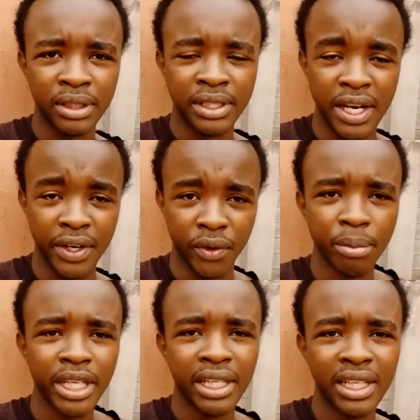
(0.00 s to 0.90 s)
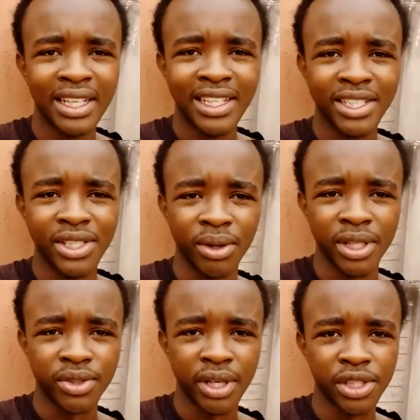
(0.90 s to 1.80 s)
Nairobi. So I
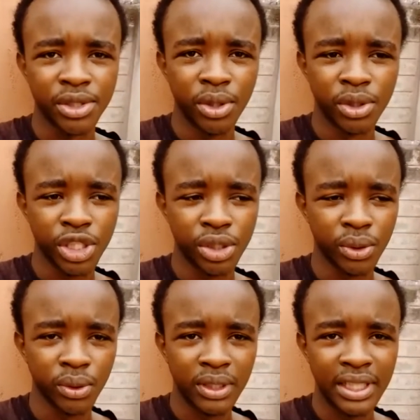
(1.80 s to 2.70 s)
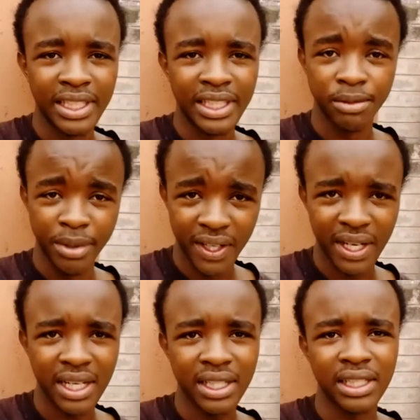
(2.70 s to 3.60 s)
try to go to
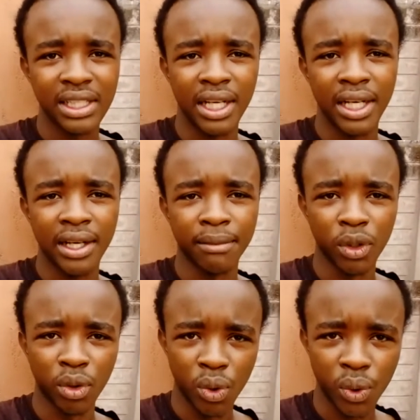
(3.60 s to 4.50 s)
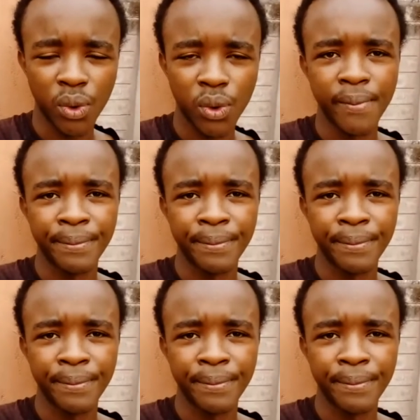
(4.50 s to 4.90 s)
Kibera, Makuru,